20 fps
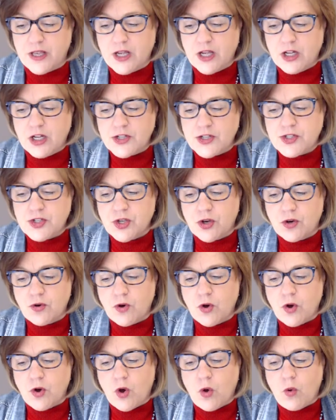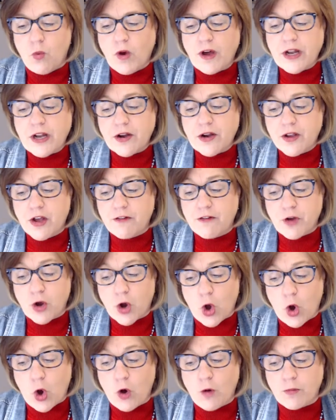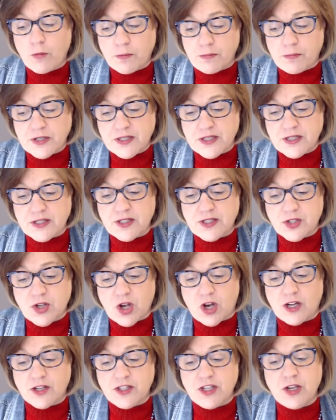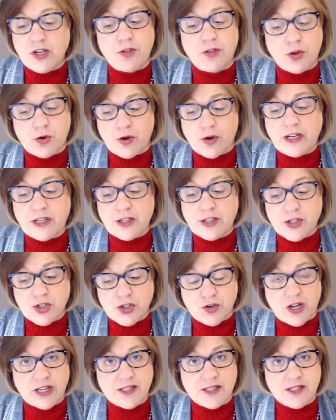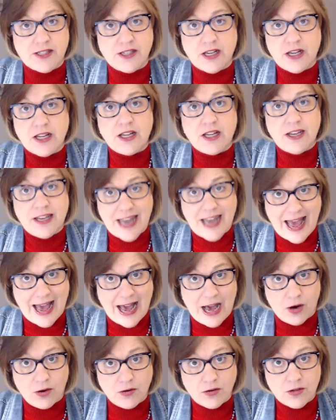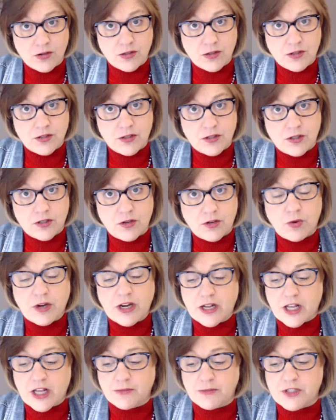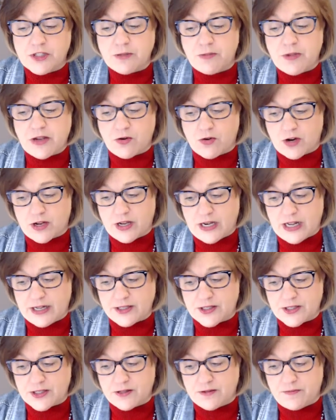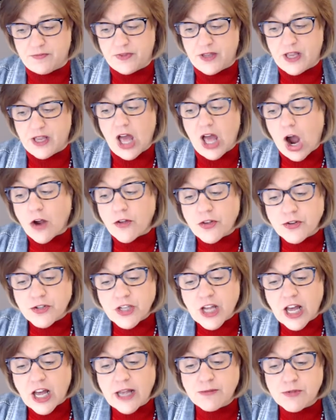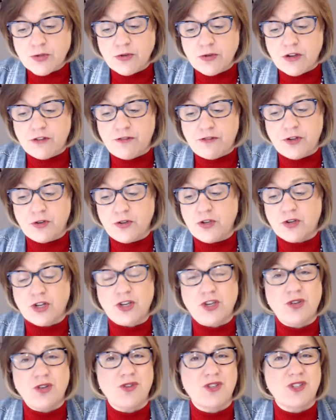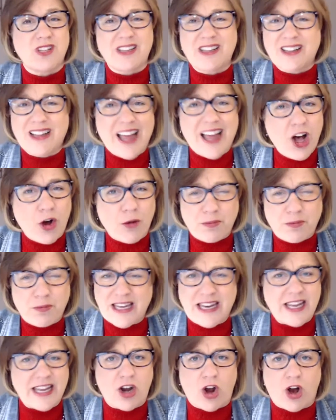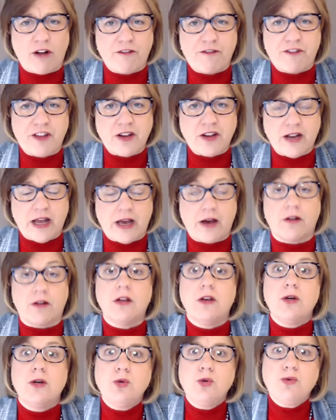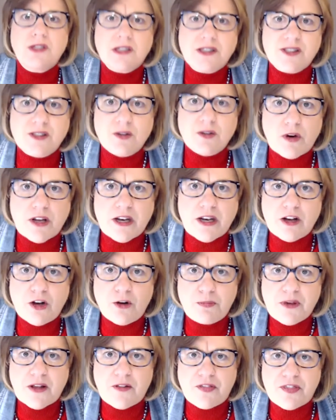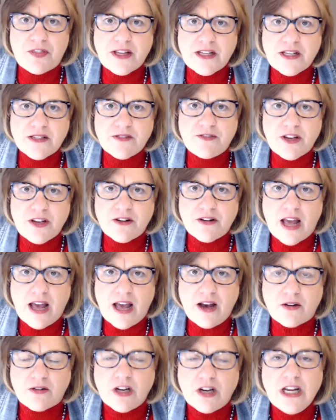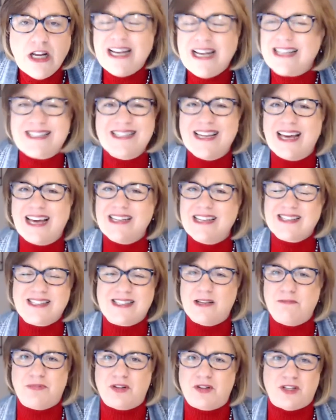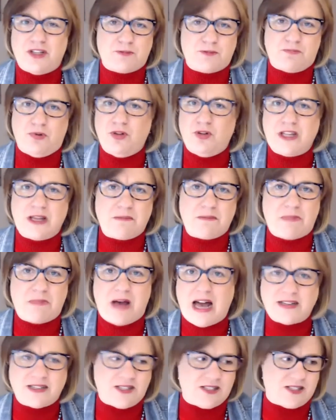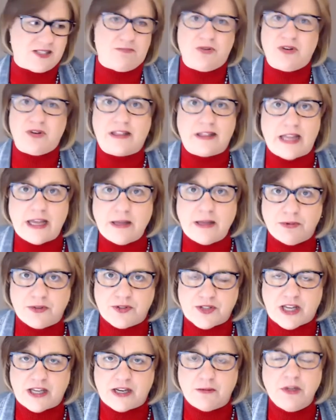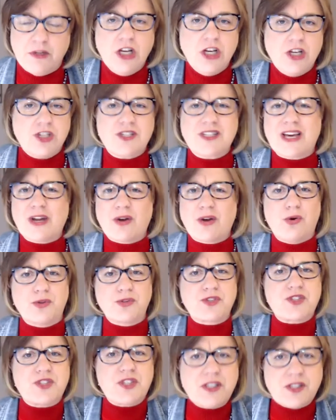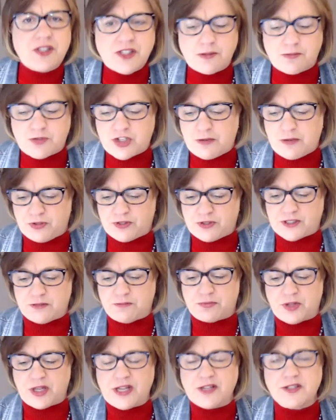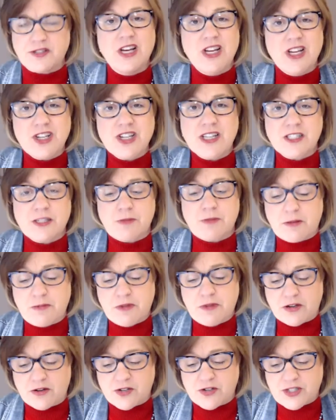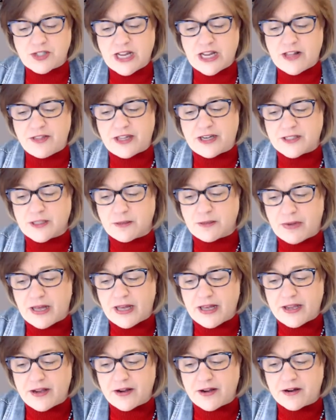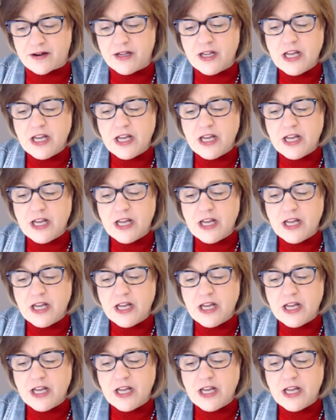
So what area of your home or business is causing you the greatest stress now when it comes to being organized? Are there times when you feel you could use a little help getting it all figured out? Who doesn't want help getting things figured out? It's not as simple as pulling boxes and putting labels on them. She's got a whole system she puts in place. She has to make me understand that as a buyer.